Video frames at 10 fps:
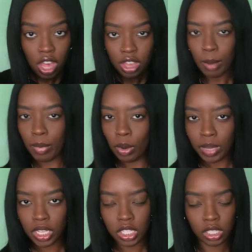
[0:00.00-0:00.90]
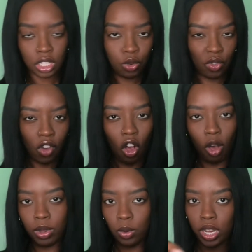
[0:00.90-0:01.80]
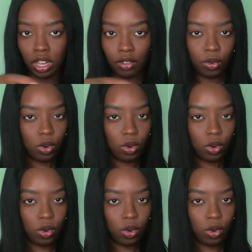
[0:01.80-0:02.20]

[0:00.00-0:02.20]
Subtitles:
the moment you've all been waiting for.